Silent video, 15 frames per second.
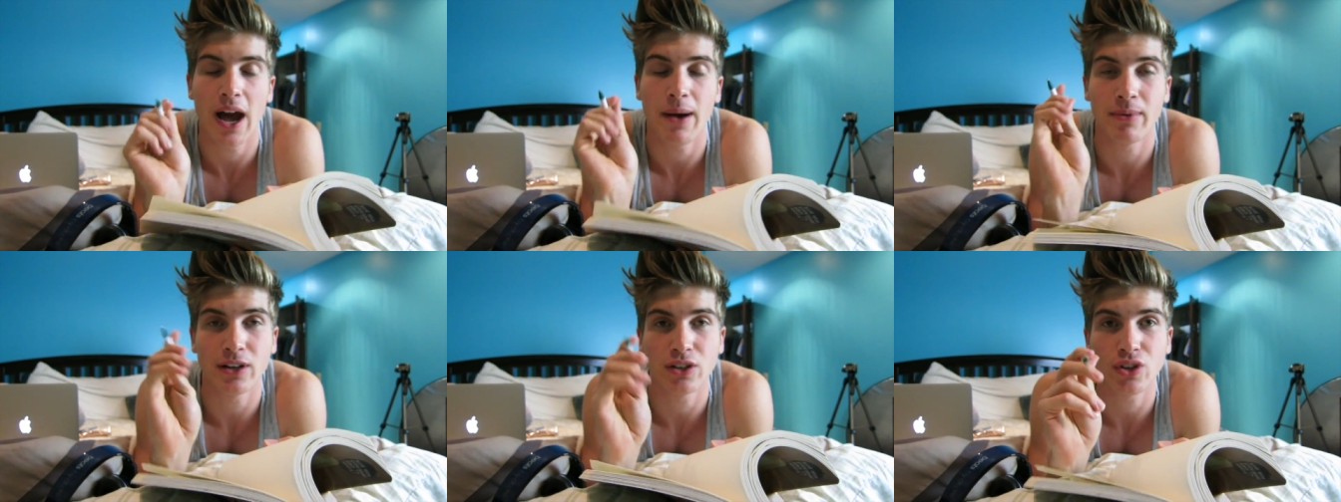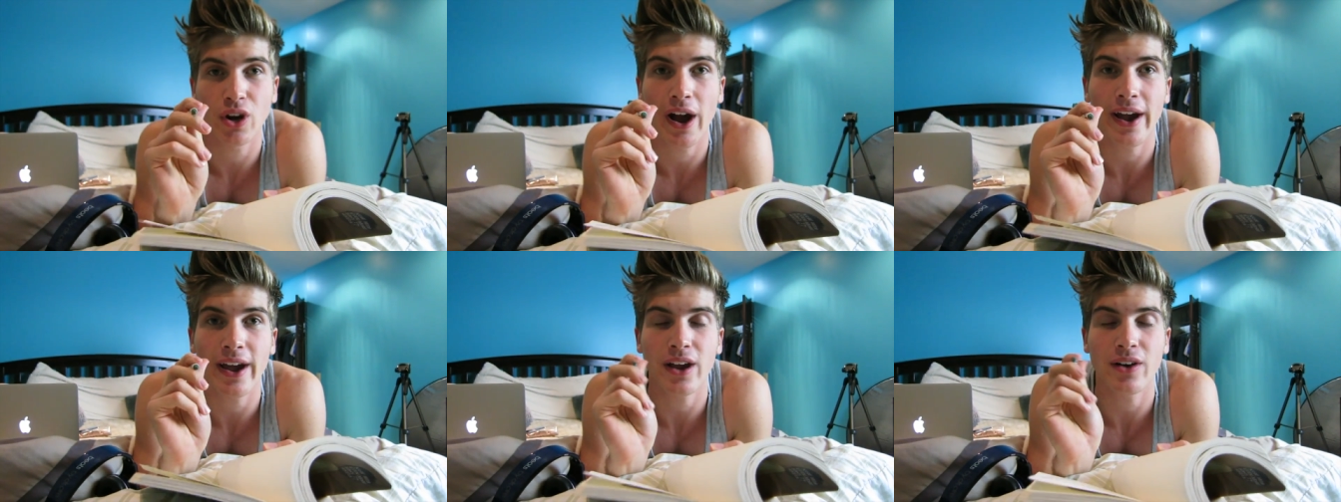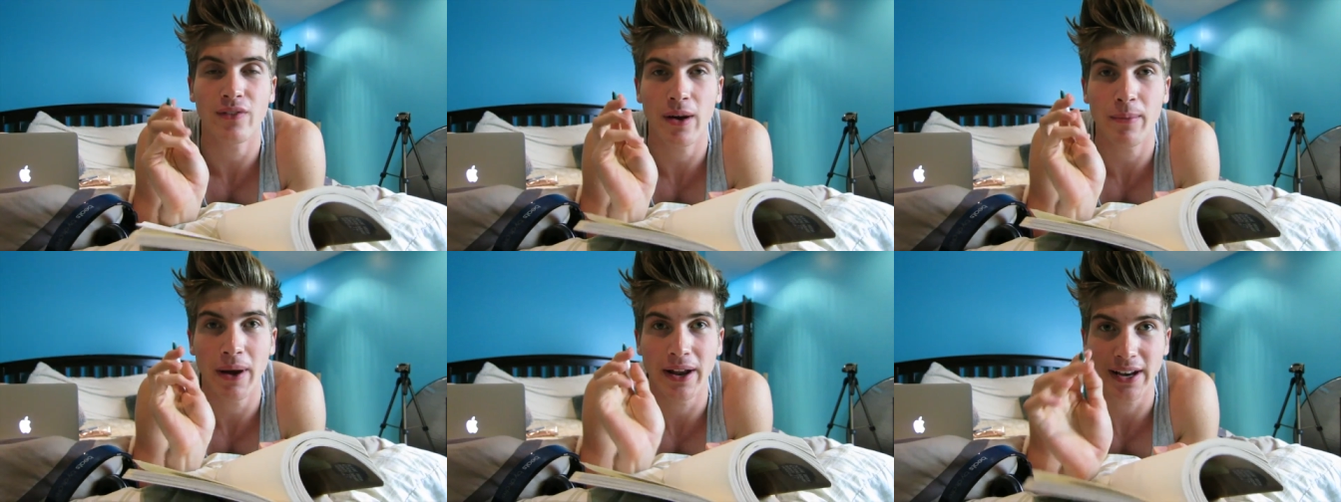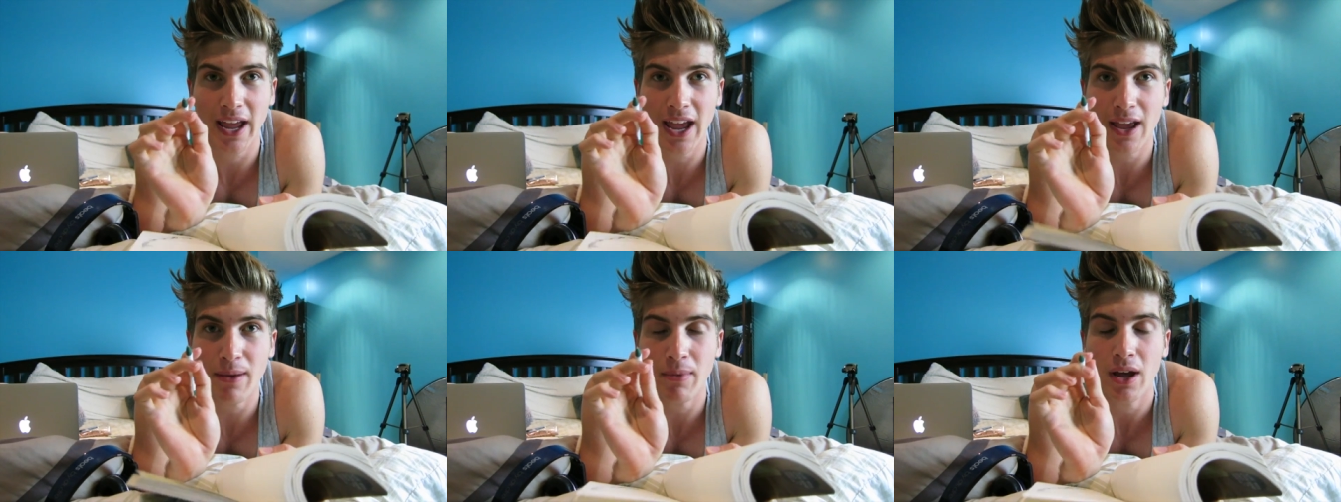I'm gonna try and write my
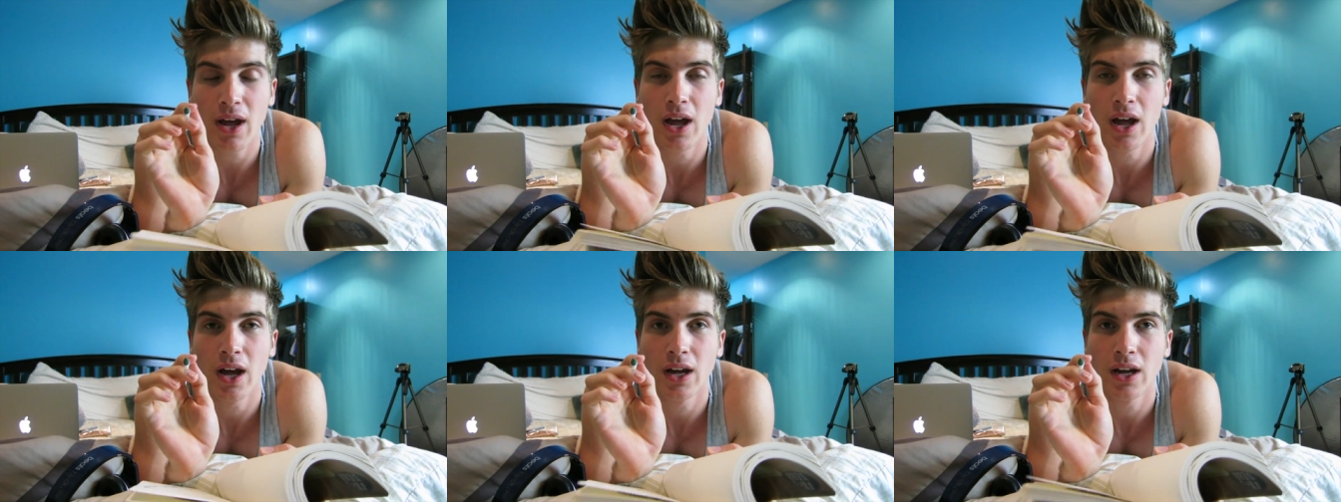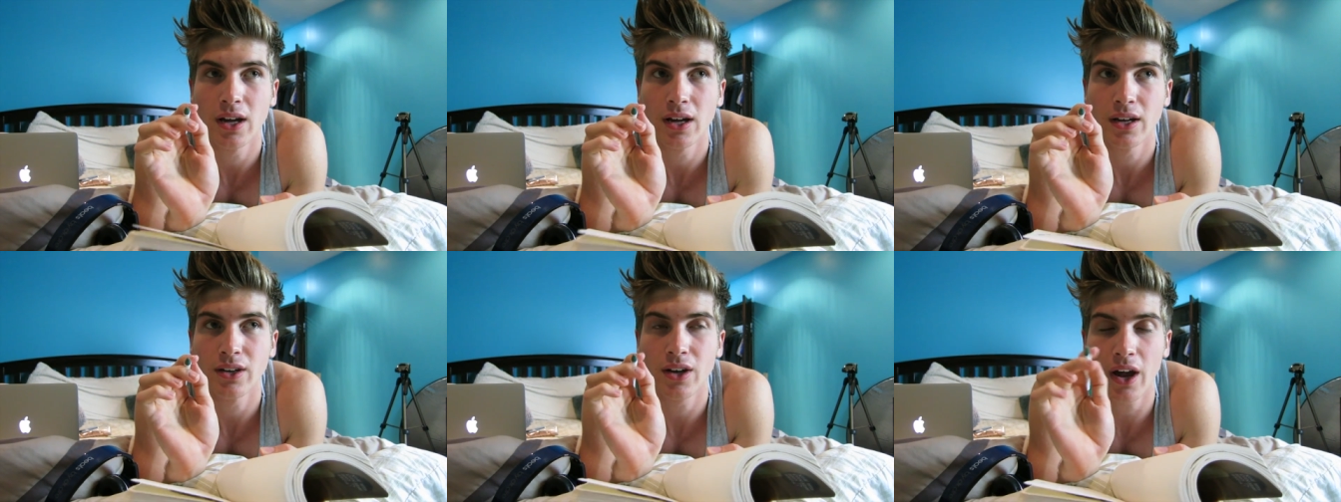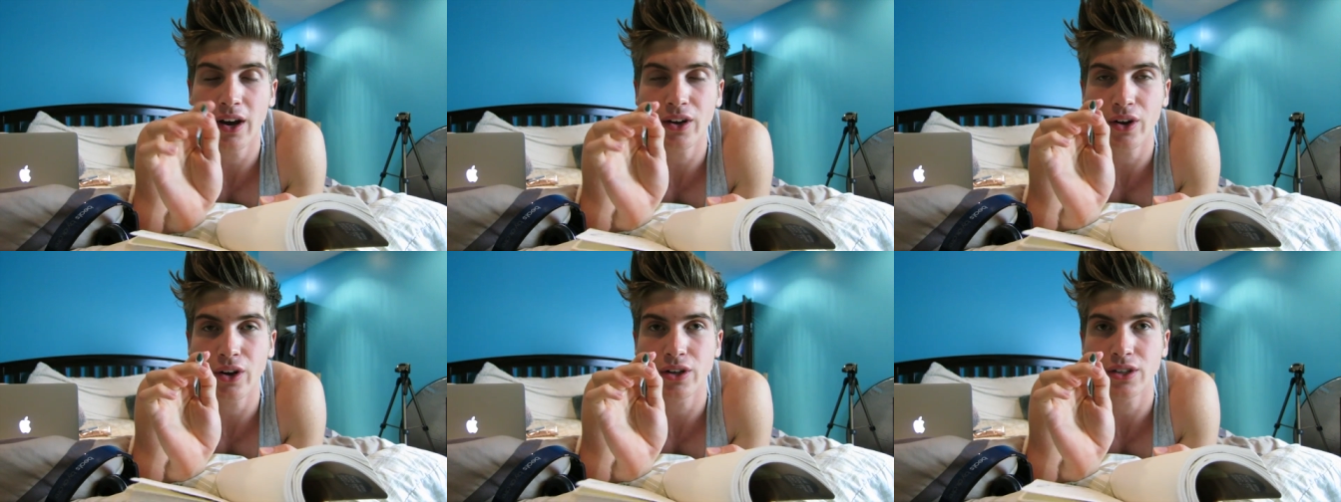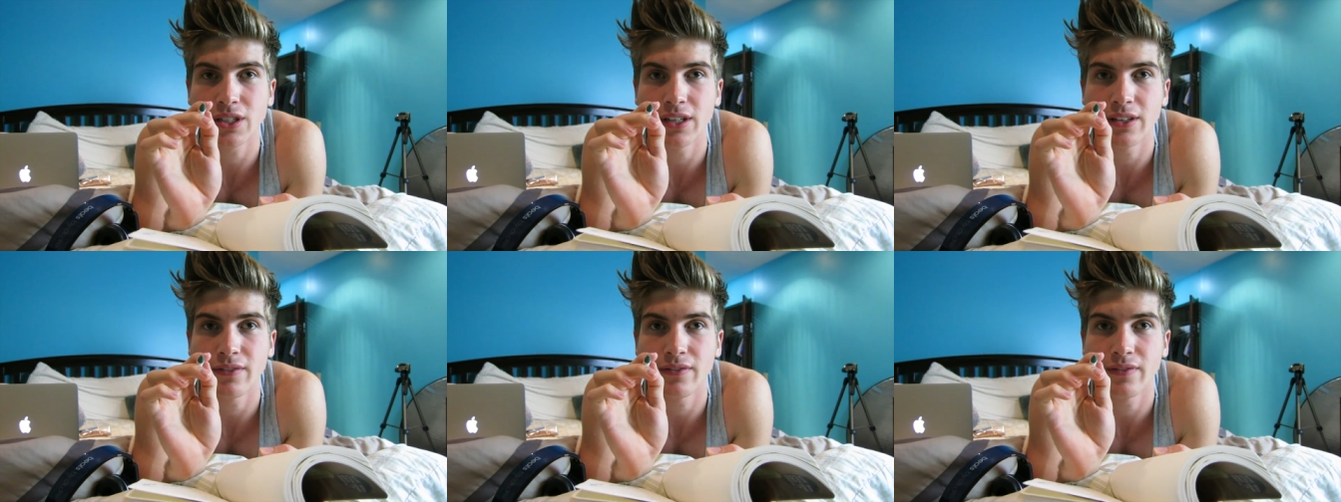name, not in
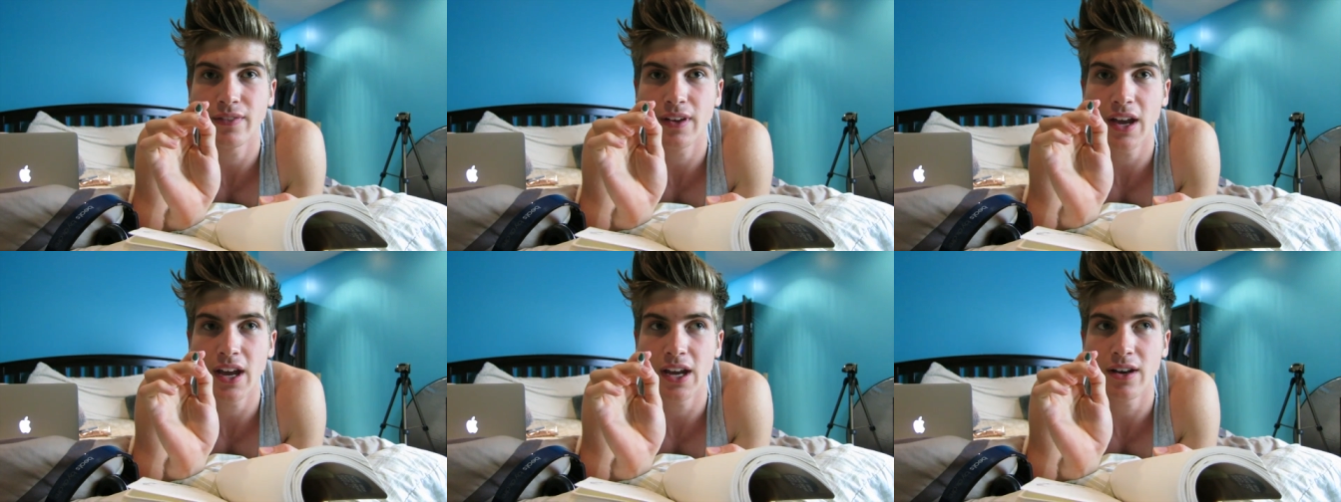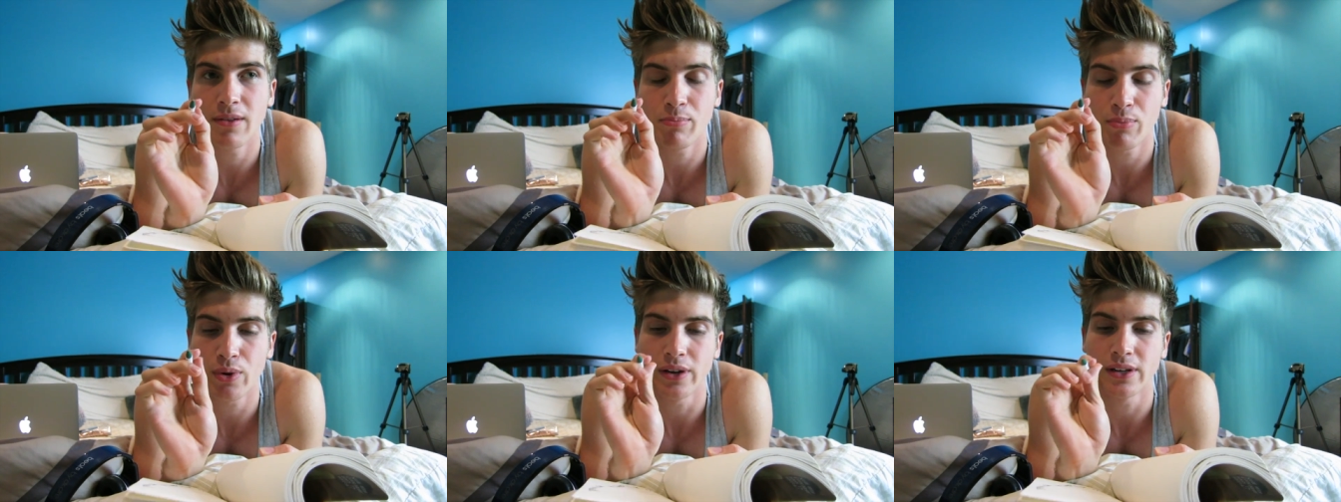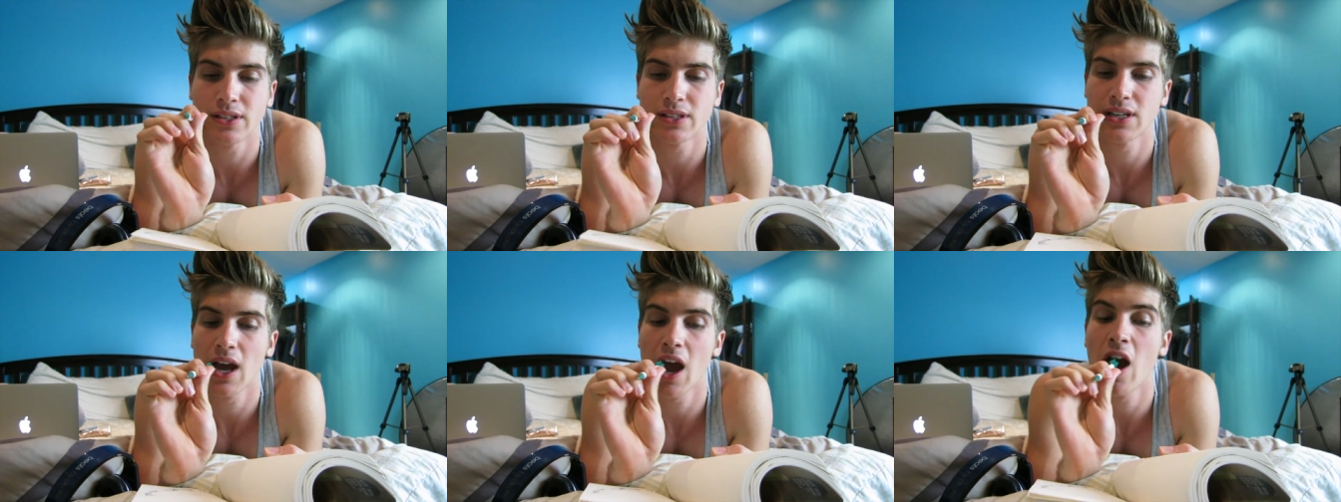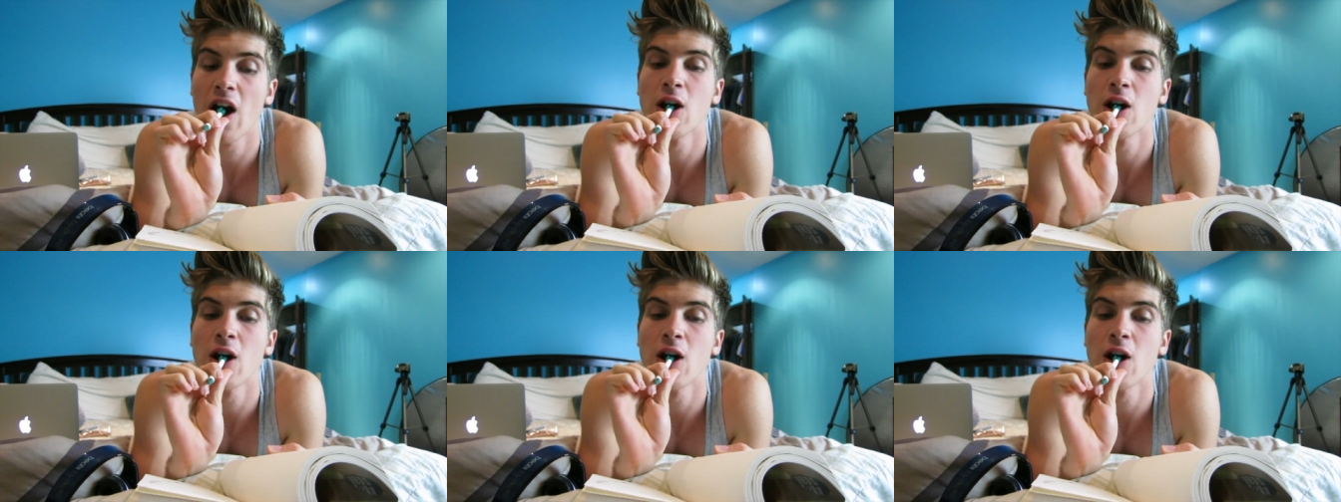cursive, in print,